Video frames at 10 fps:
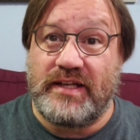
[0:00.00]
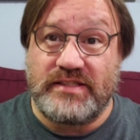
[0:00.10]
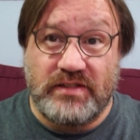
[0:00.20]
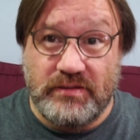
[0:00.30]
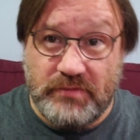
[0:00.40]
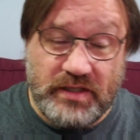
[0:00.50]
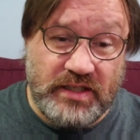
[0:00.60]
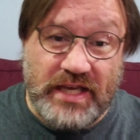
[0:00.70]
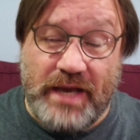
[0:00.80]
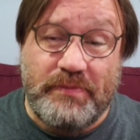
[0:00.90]
I sold 1 million
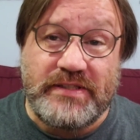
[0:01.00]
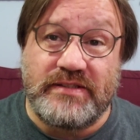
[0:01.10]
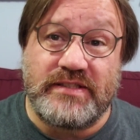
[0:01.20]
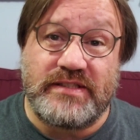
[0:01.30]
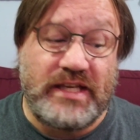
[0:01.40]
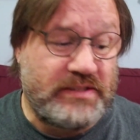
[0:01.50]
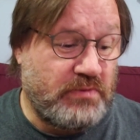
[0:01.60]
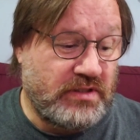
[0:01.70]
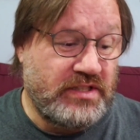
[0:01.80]
copies of this last book.